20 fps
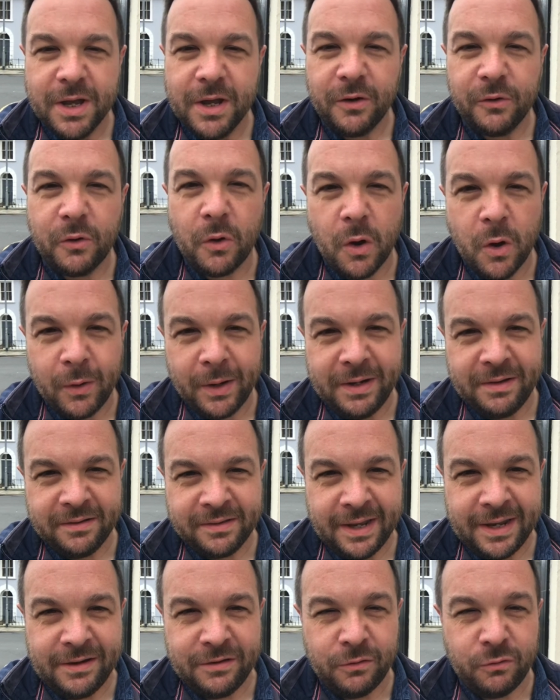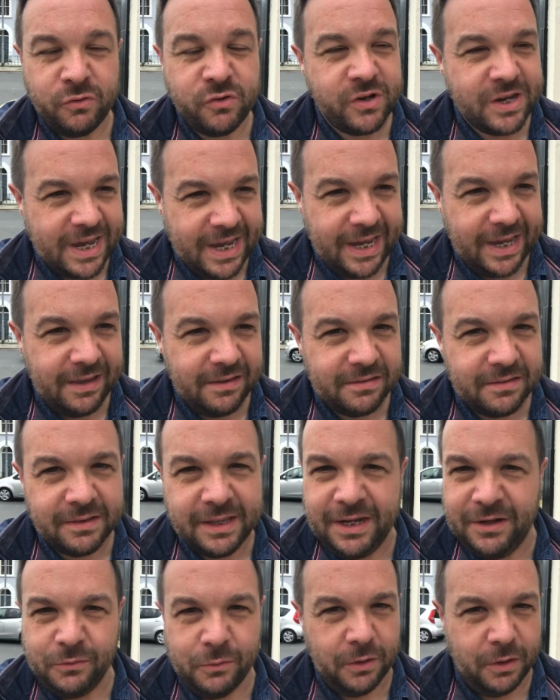Not only do they do cheese,
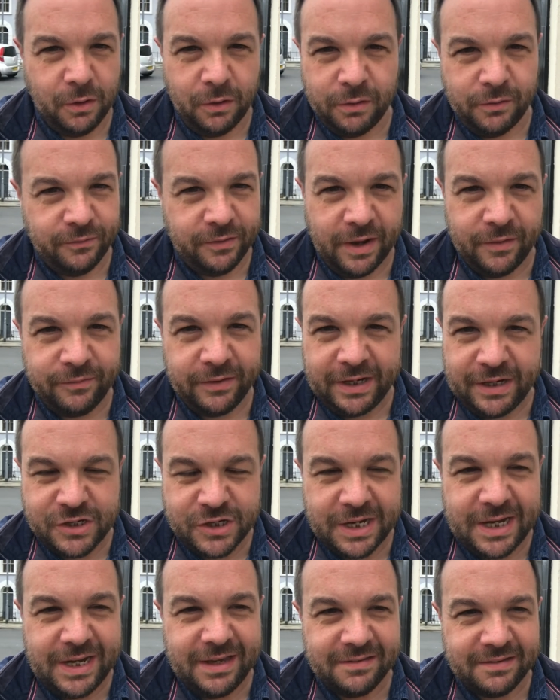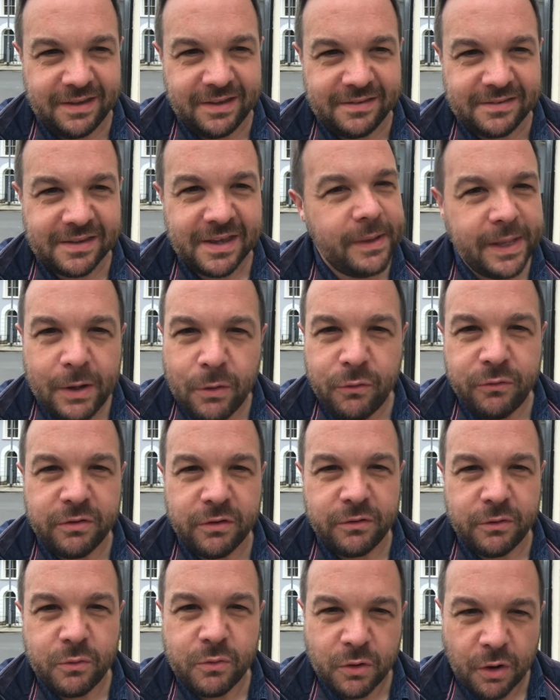they do a lot of lovely cheeses, they also
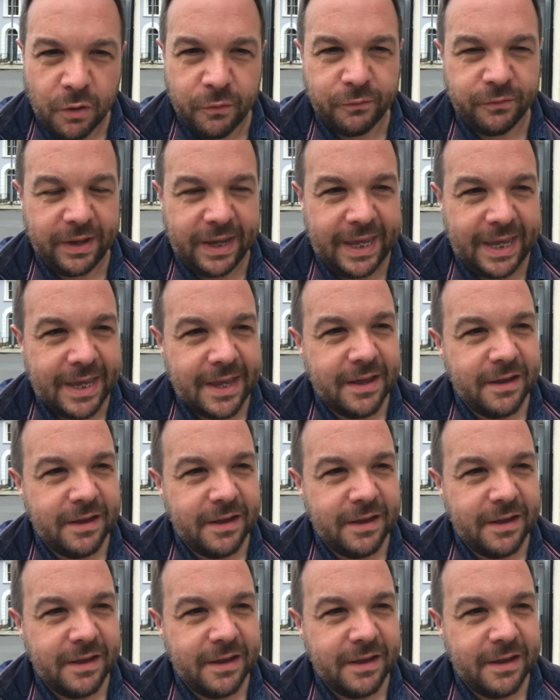do coffee.